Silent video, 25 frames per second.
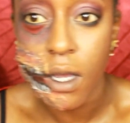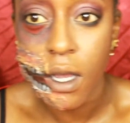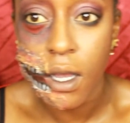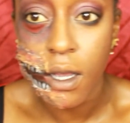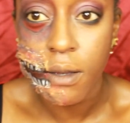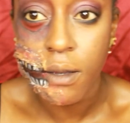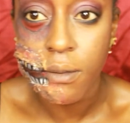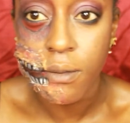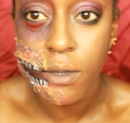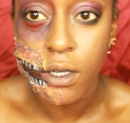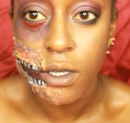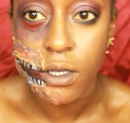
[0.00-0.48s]

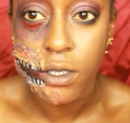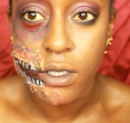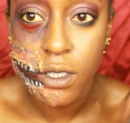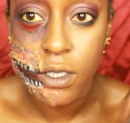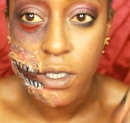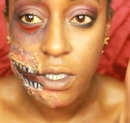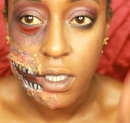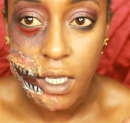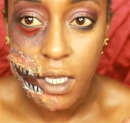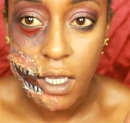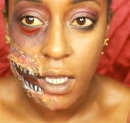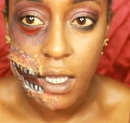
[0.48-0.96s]
I'm going to
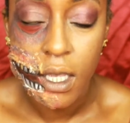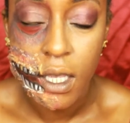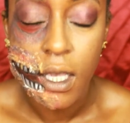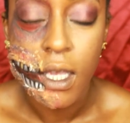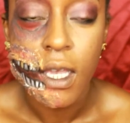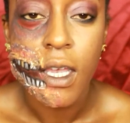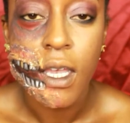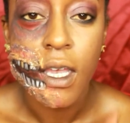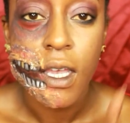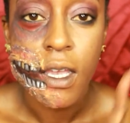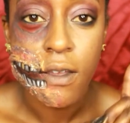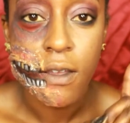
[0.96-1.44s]
see
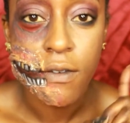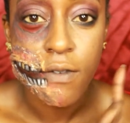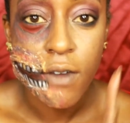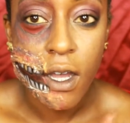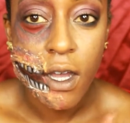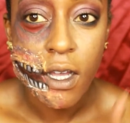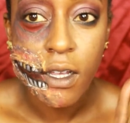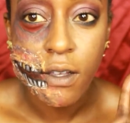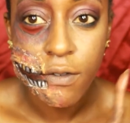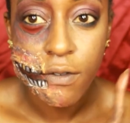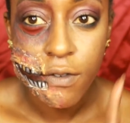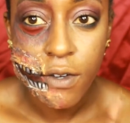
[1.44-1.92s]
if
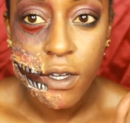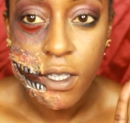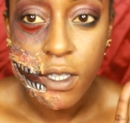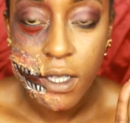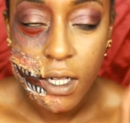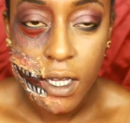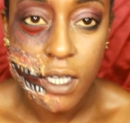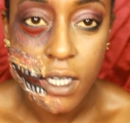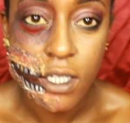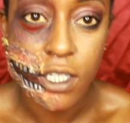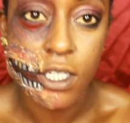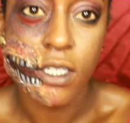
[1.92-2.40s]
I can find
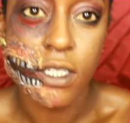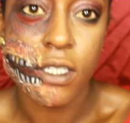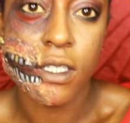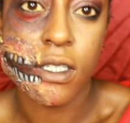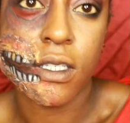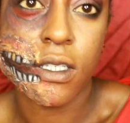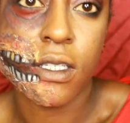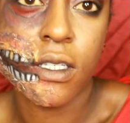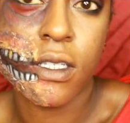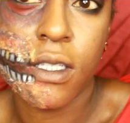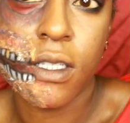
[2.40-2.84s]
lashes.